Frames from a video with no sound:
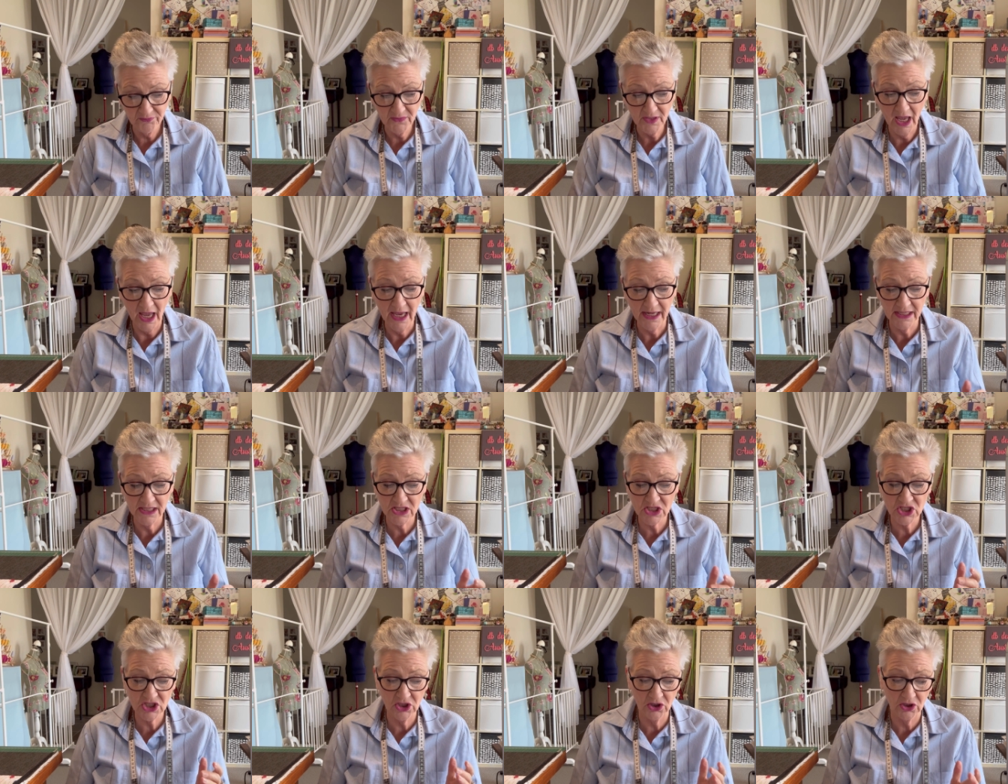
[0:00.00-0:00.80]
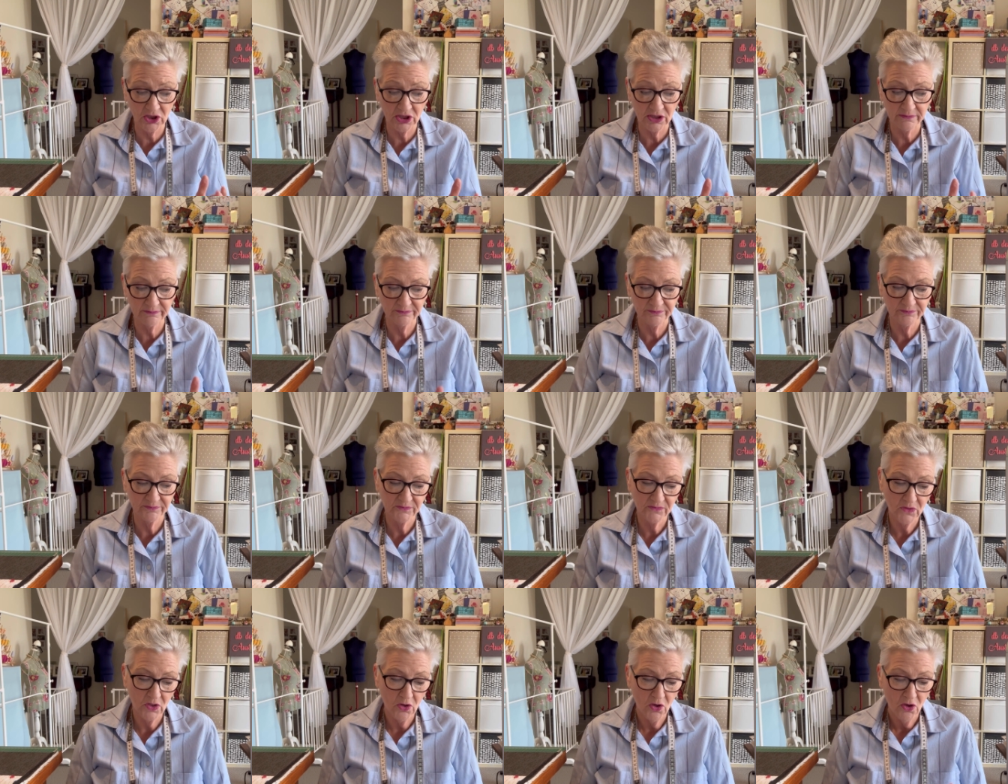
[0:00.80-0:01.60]
and it's got
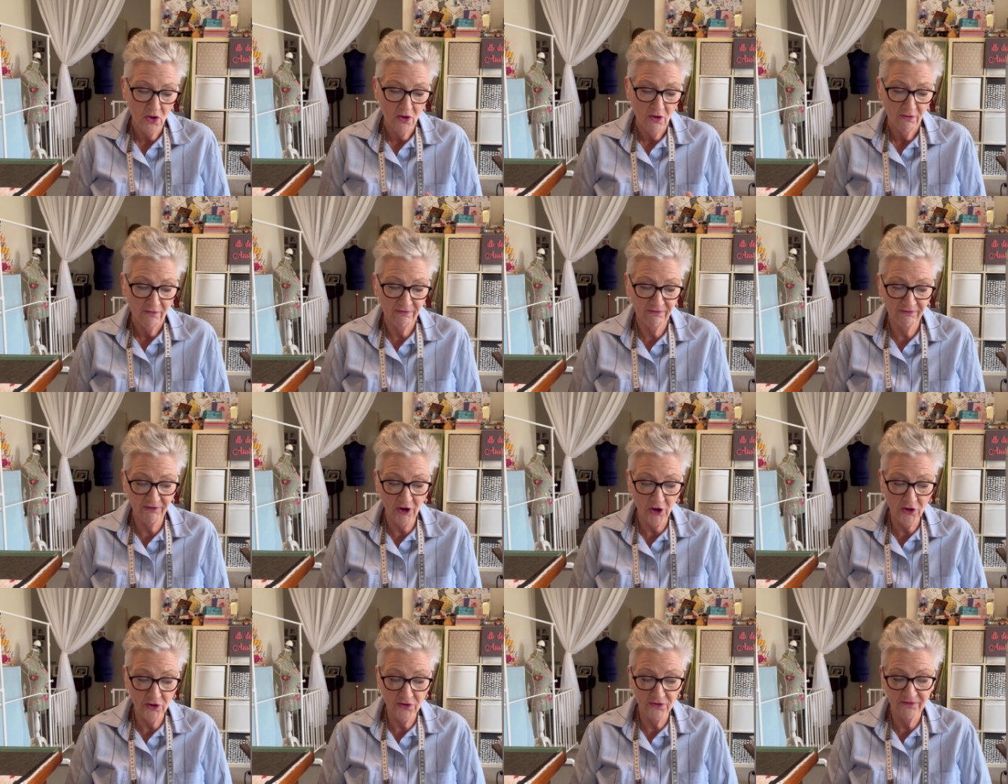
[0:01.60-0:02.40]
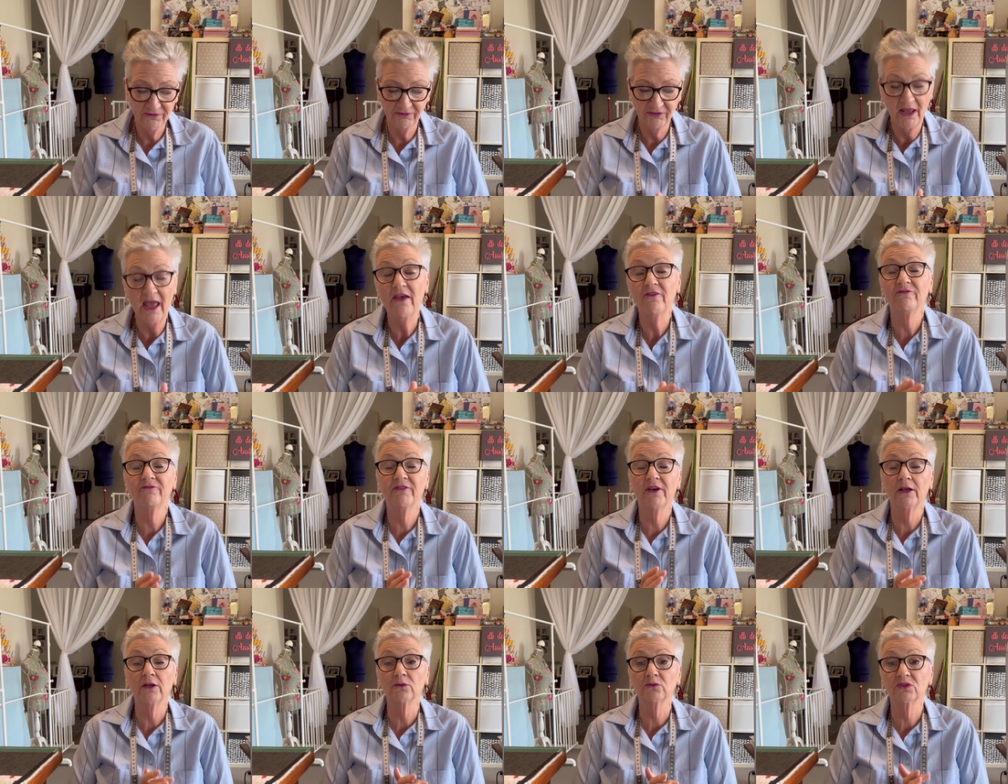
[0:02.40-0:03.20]
faux flat
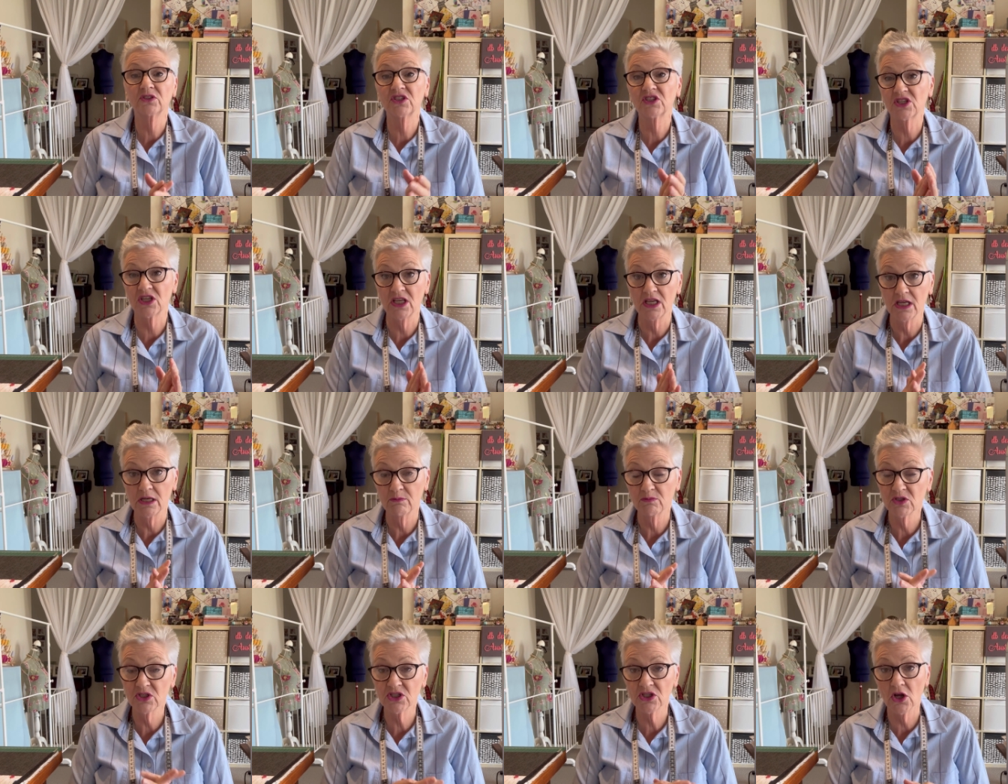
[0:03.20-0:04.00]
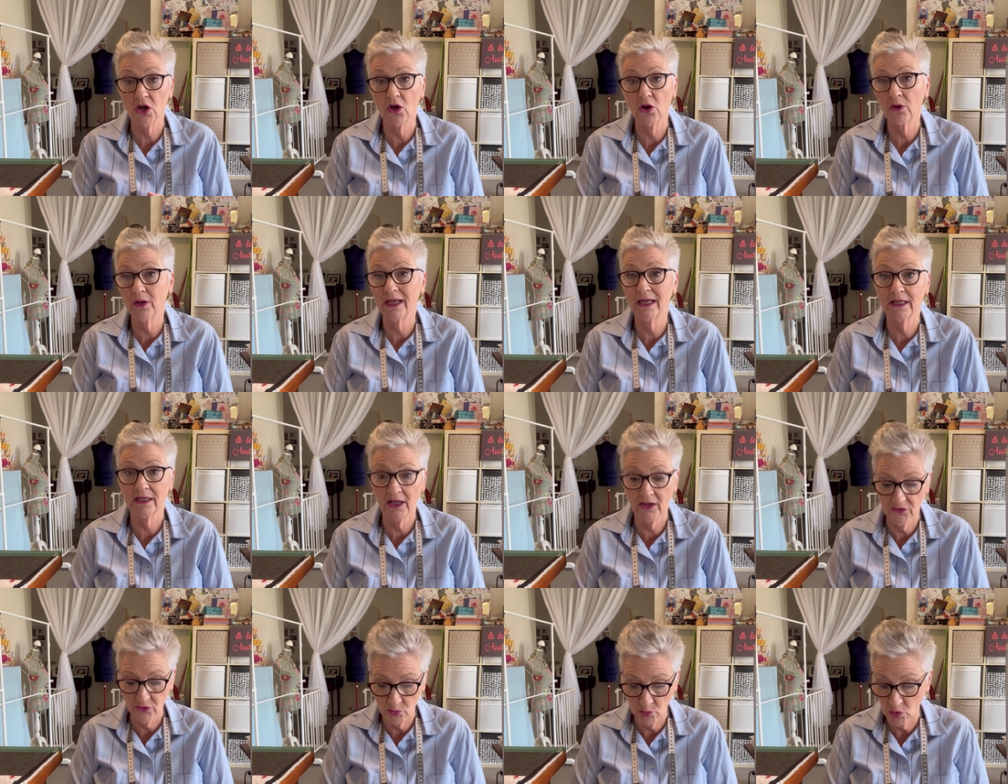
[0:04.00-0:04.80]
felled seams. So in
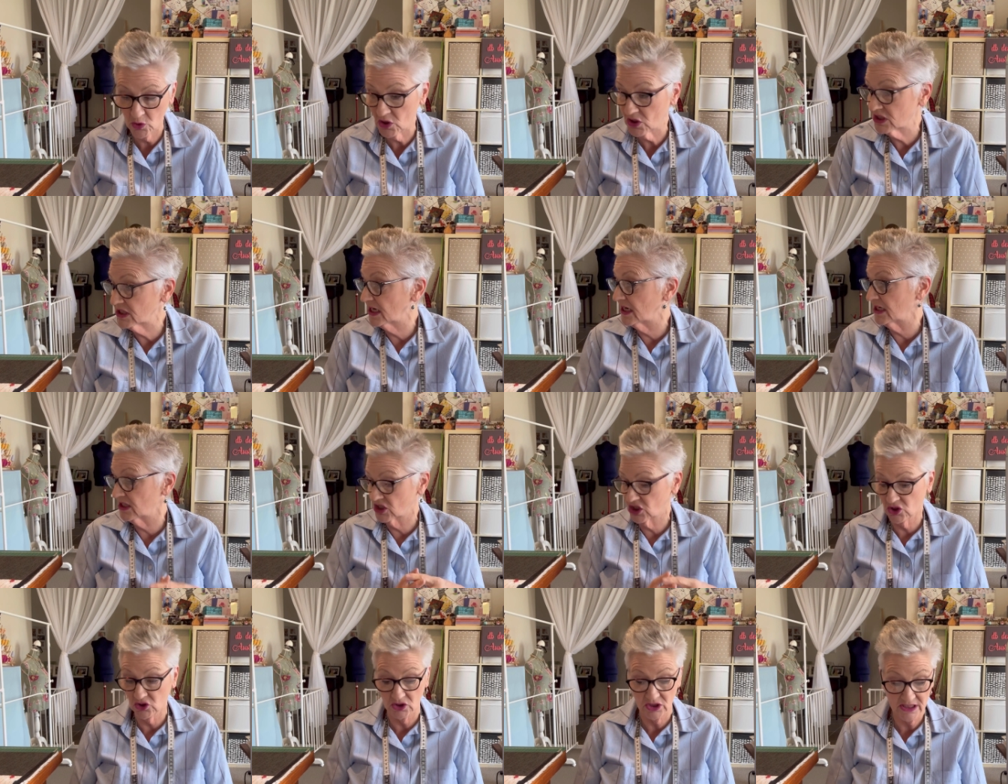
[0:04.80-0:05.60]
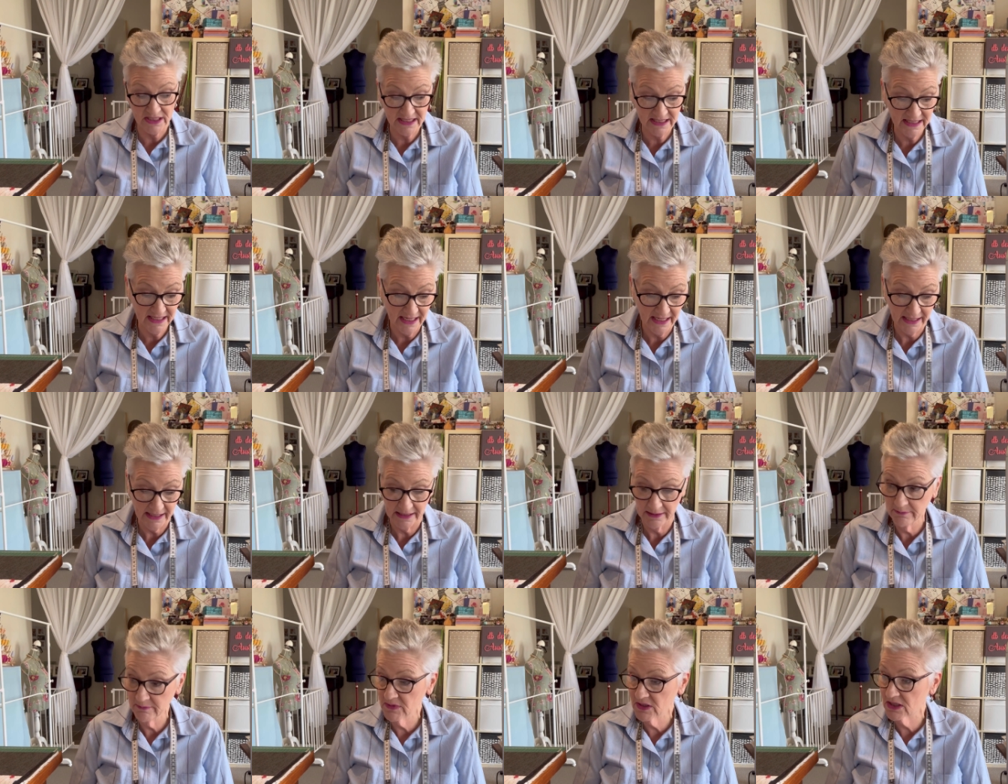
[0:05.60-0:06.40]
other words, it's got
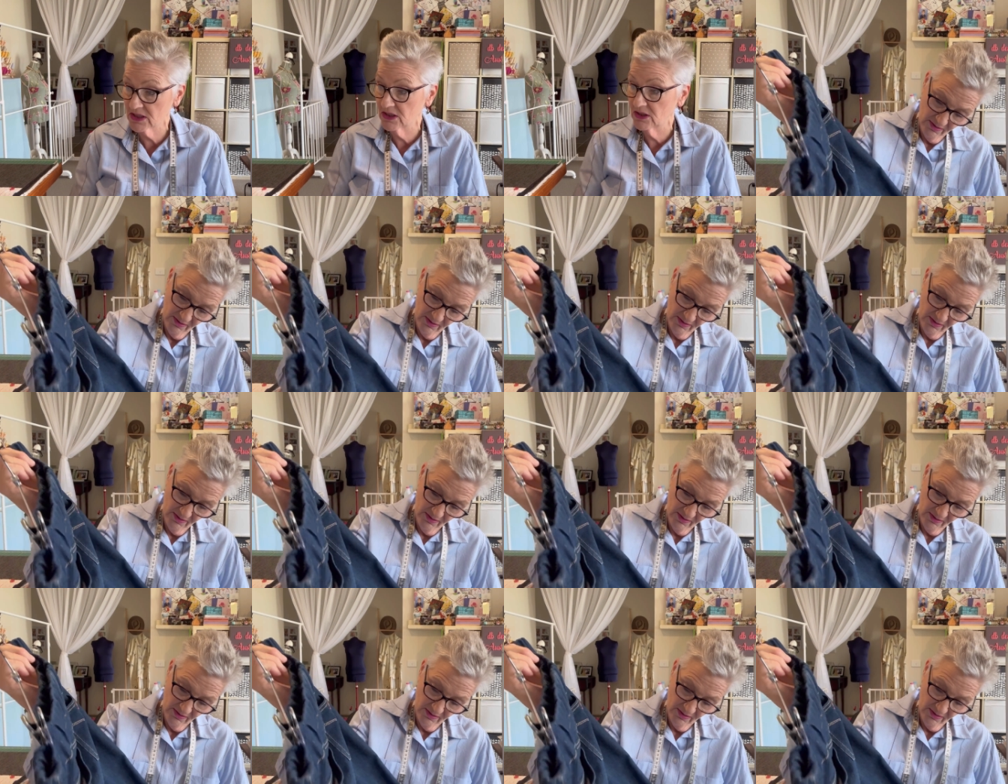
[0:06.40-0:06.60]
seams